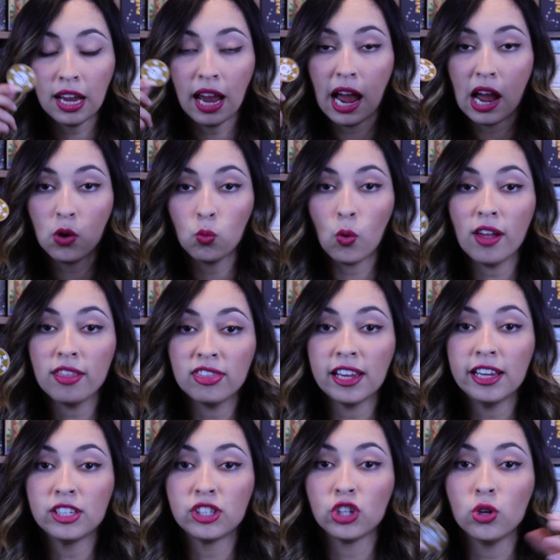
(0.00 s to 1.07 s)
And what
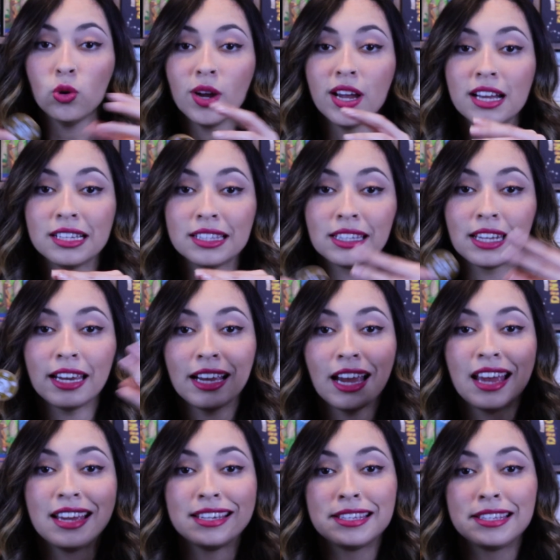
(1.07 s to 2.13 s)
they do, it's like
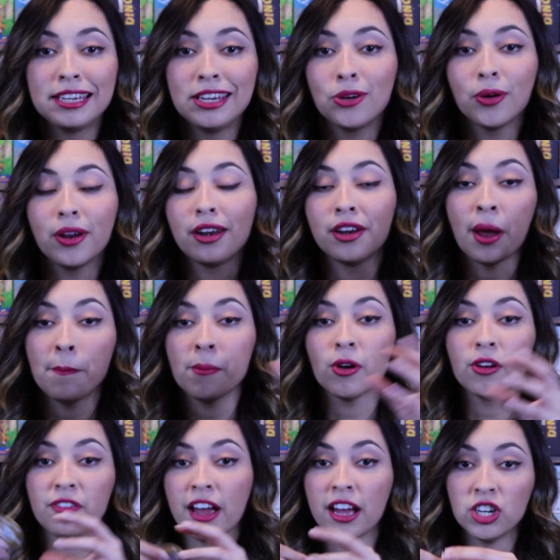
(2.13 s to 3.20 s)
a secret number
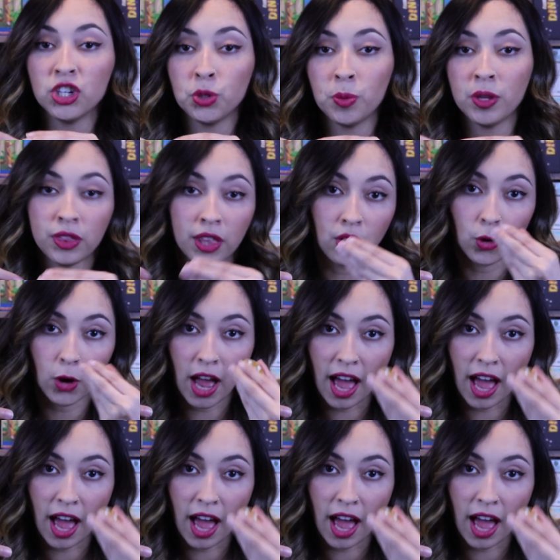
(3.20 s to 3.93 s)
of henchmen that are